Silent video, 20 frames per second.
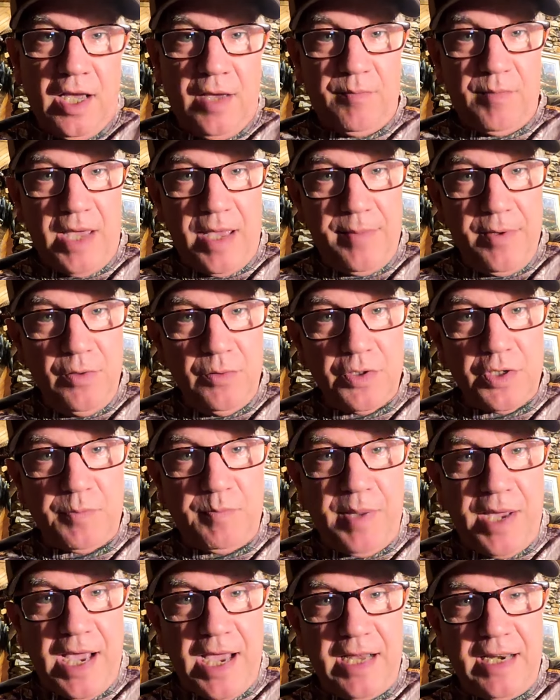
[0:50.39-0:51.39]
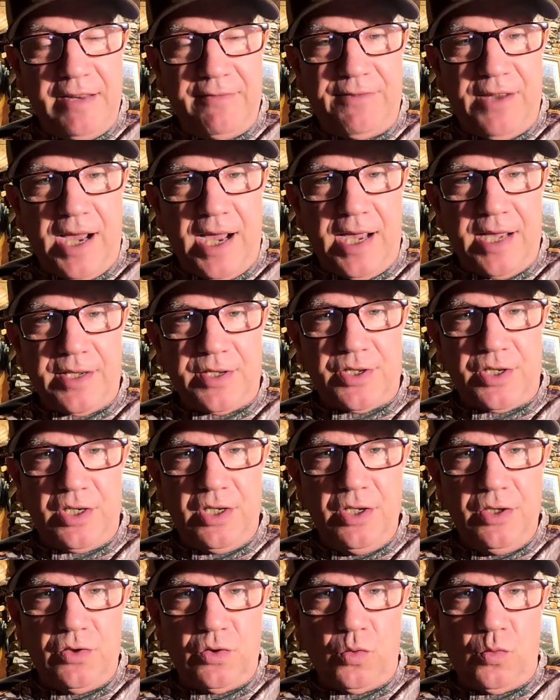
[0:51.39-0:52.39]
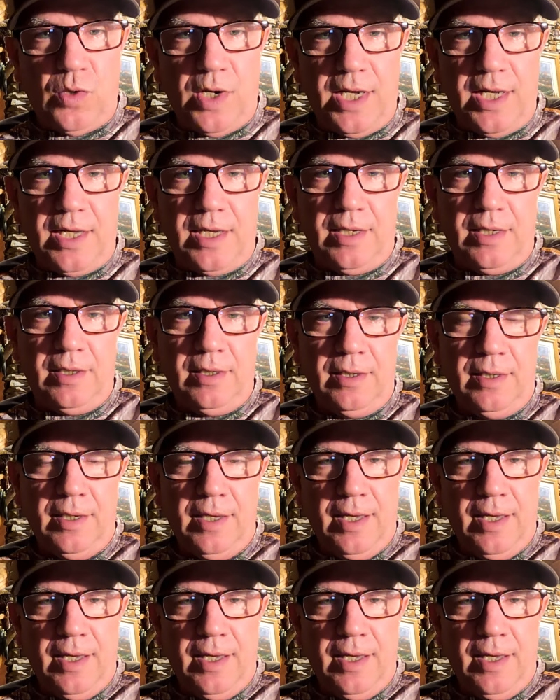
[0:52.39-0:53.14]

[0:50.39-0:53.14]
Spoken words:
Maybe it was bad advice. Either way,